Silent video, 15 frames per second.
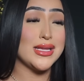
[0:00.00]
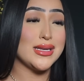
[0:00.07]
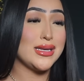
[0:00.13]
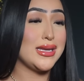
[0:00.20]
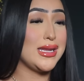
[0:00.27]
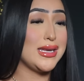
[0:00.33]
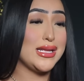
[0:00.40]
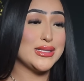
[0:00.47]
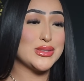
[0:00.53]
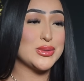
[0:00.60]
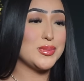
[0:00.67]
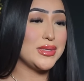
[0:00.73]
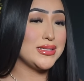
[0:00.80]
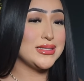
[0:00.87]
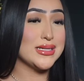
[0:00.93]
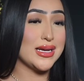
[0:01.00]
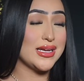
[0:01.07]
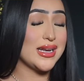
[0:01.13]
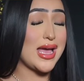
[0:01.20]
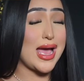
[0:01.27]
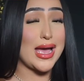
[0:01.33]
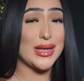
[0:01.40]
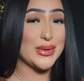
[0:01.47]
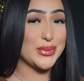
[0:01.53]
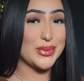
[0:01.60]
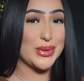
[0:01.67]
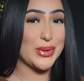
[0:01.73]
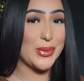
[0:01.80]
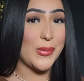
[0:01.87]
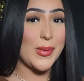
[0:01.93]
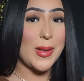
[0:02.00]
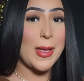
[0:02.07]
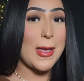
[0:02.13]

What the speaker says: needing to be done, I don't know,